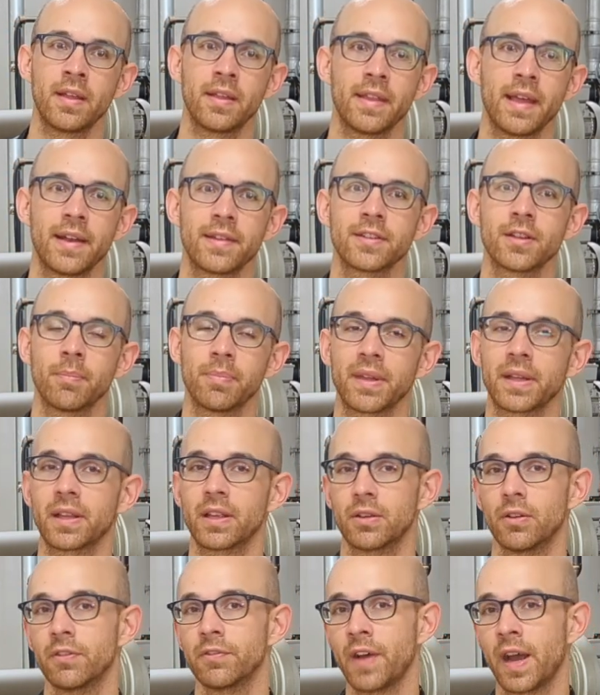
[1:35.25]
that is something that
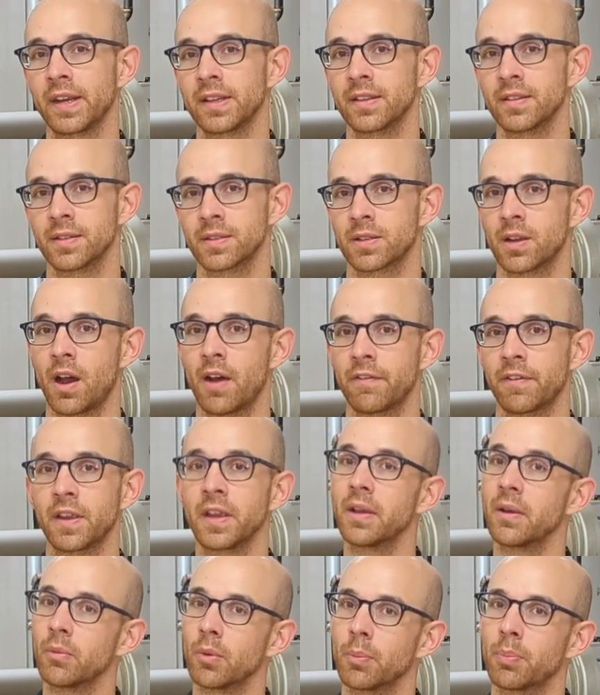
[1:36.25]
you'll find in this
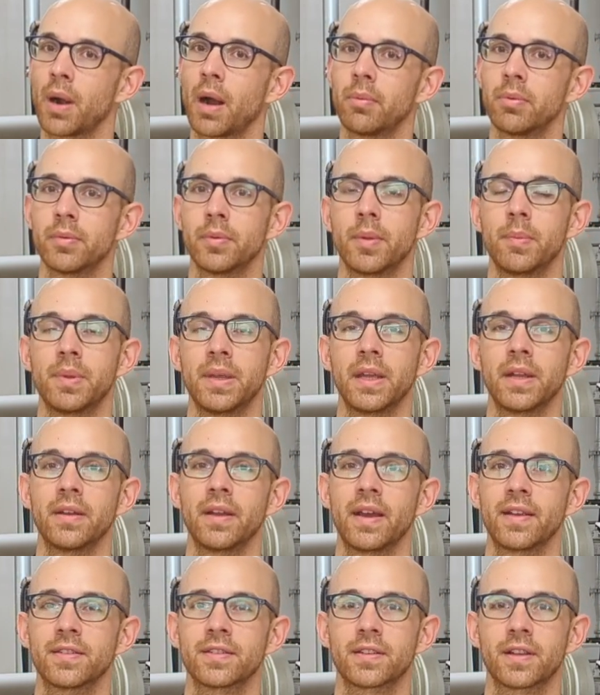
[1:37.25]
coffee and will probably be a
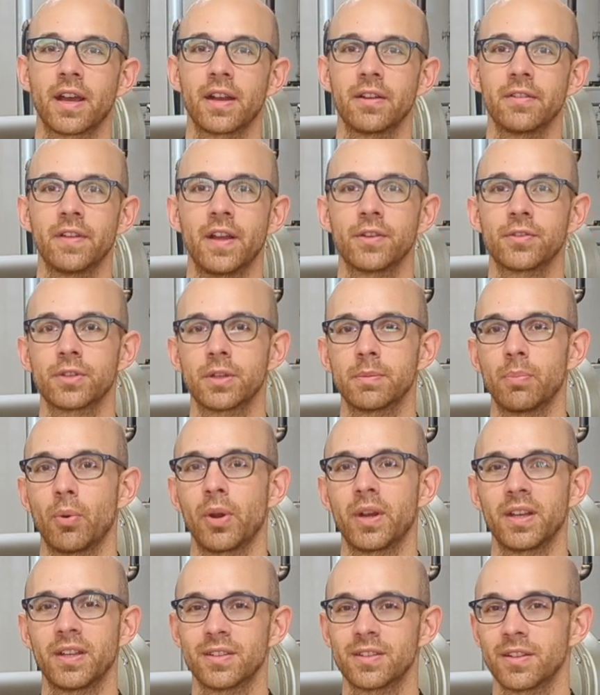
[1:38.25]
nice kind of entry
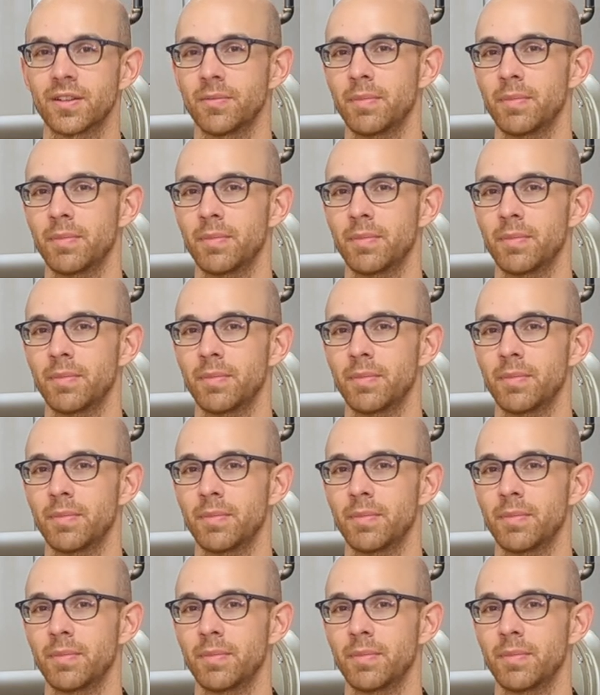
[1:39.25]
point into